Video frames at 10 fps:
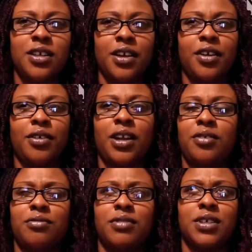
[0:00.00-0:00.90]
I
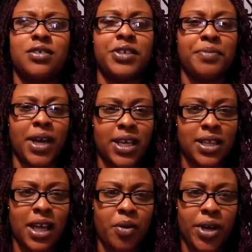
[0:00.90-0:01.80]
don't want to treat my
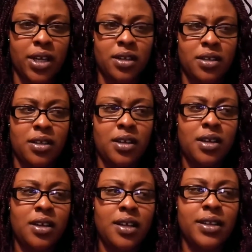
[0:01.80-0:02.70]
kid that way.
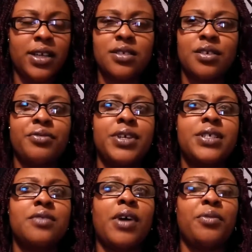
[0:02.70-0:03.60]
There's no
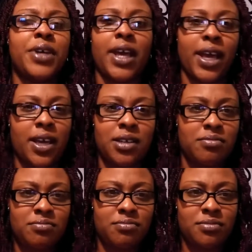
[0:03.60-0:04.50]
reason why we can't
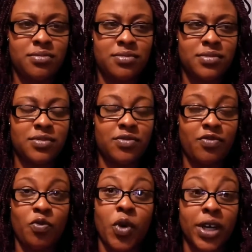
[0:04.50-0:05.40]

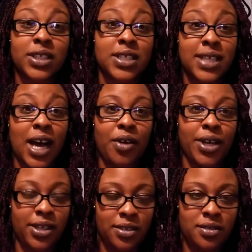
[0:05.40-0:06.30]
work this
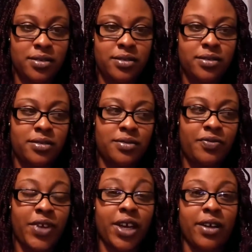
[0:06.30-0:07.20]
out and
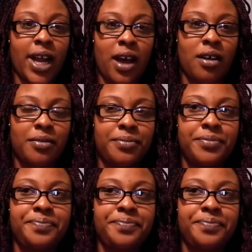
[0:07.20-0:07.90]
figure it out.